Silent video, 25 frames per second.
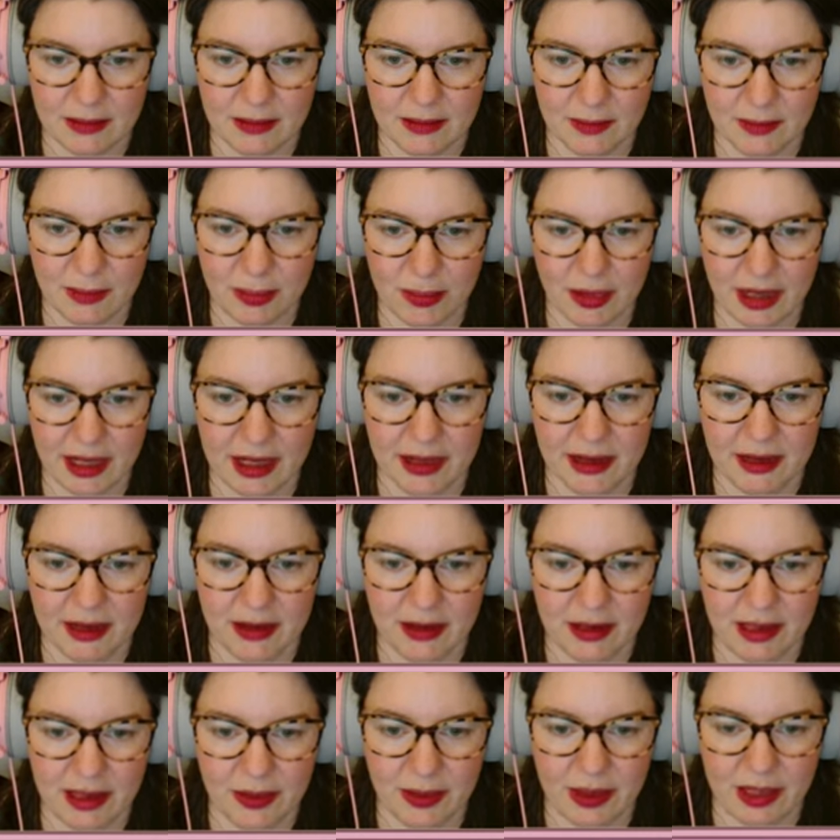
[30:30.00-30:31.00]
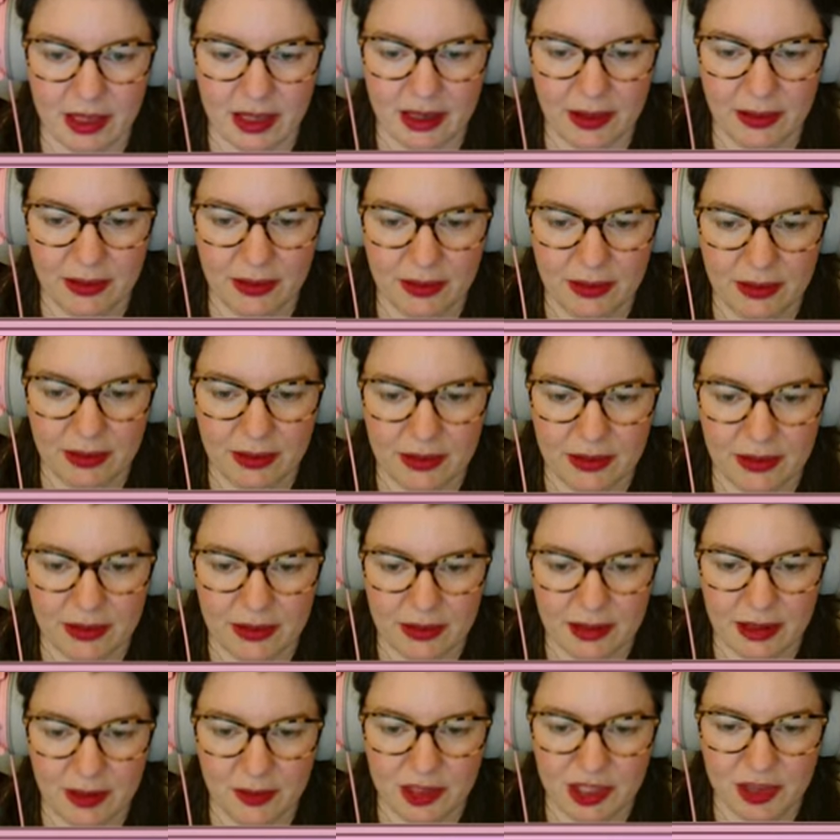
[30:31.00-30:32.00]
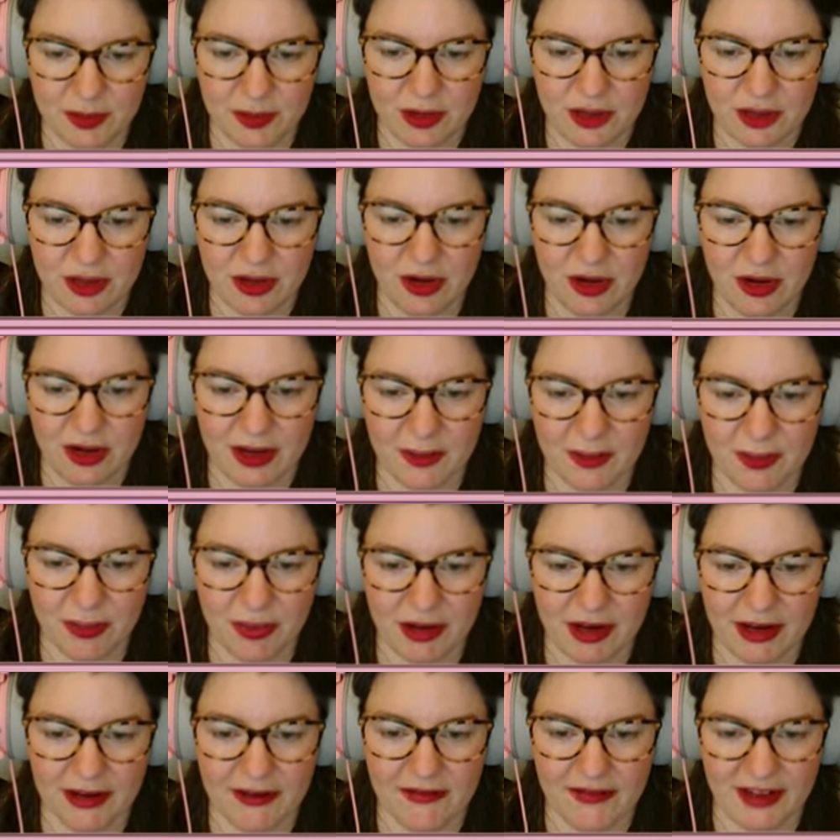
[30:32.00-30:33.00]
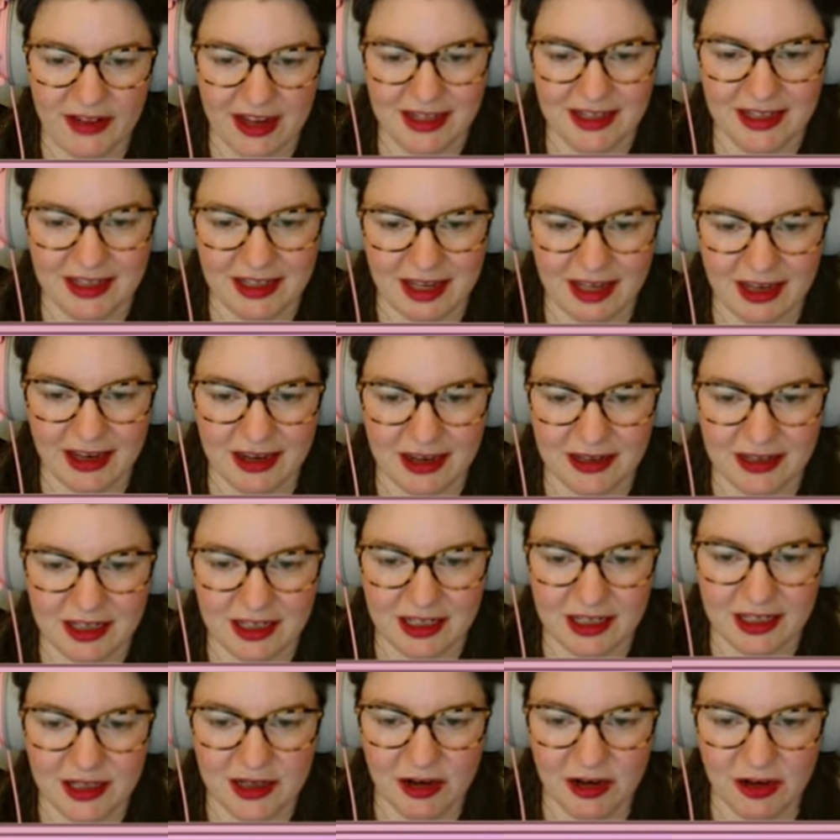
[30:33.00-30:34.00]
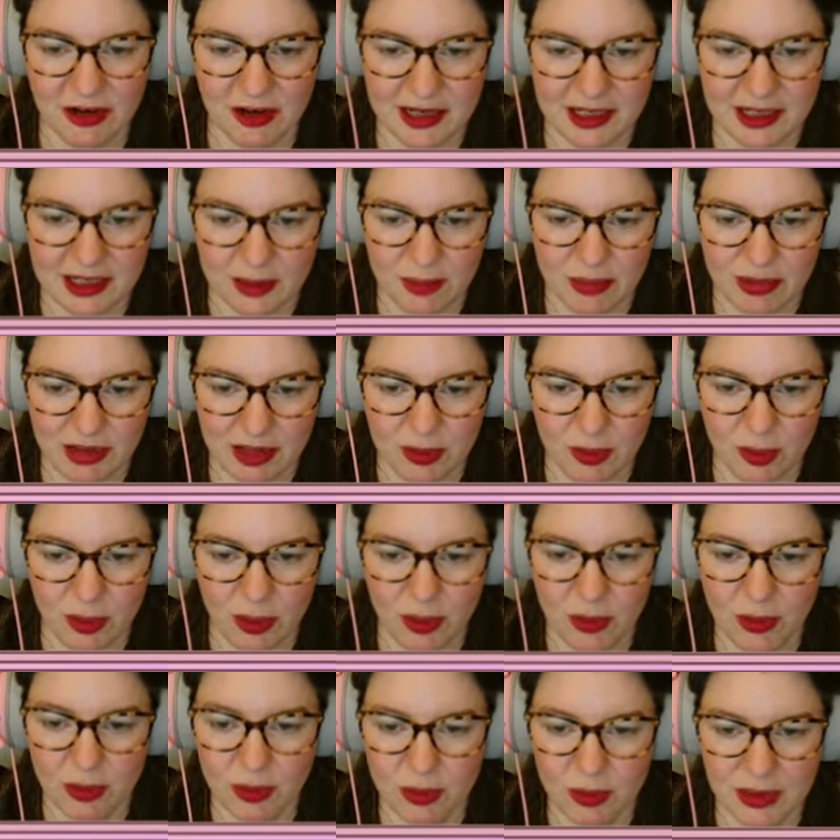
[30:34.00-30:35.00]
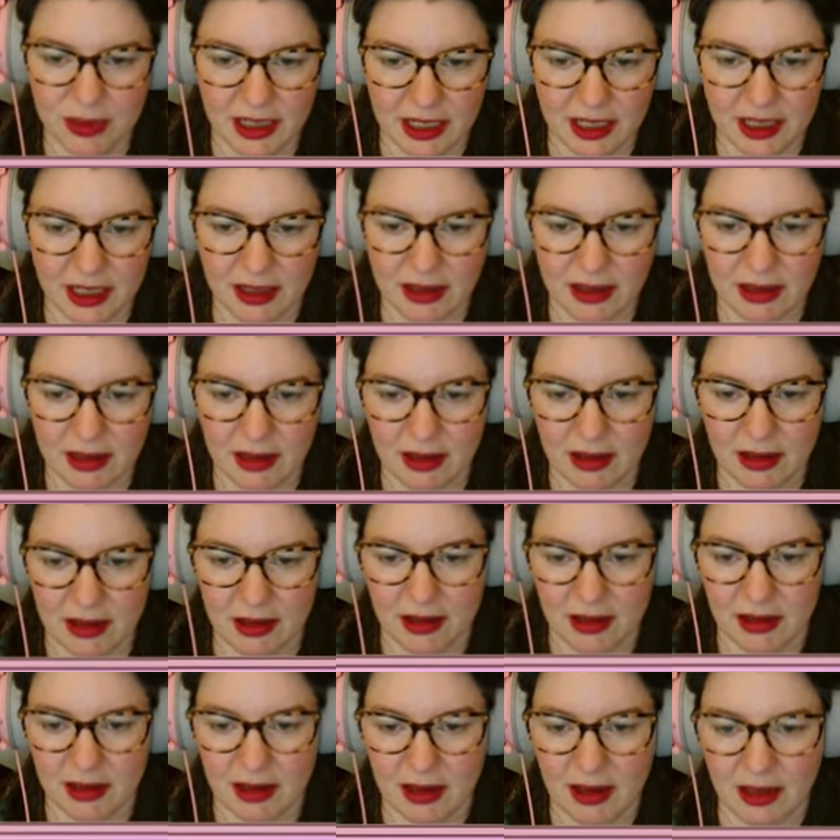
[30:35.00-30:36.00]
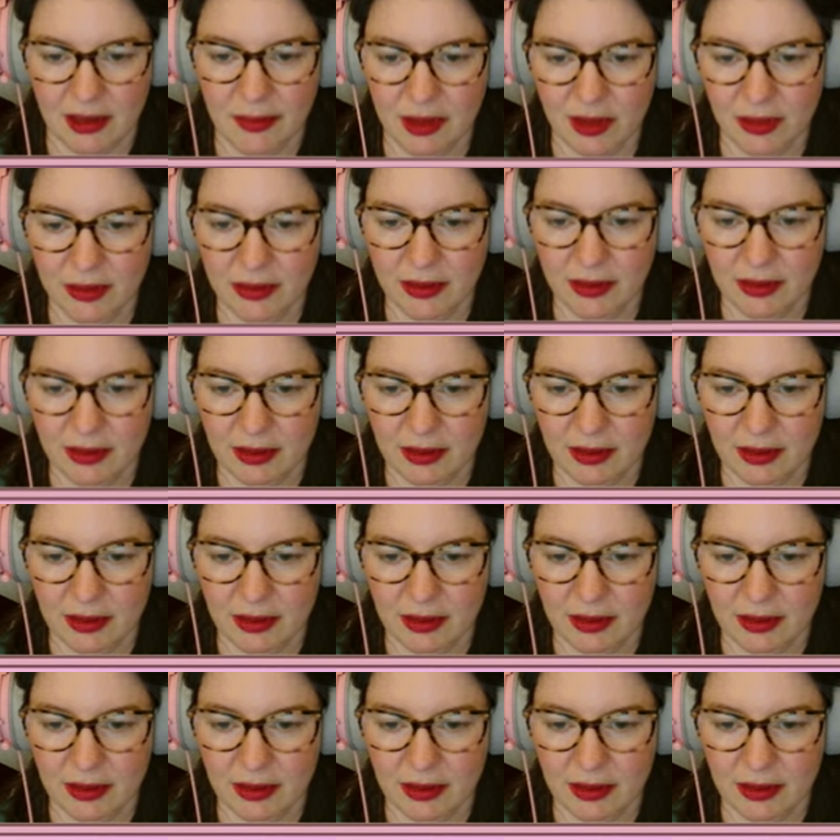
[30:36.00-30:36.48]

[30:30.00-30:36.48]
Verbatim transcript: Brick. Here we go. I wish they wouldn't call it brick fencing, because it's not. It's a brick wall, innit? Come on.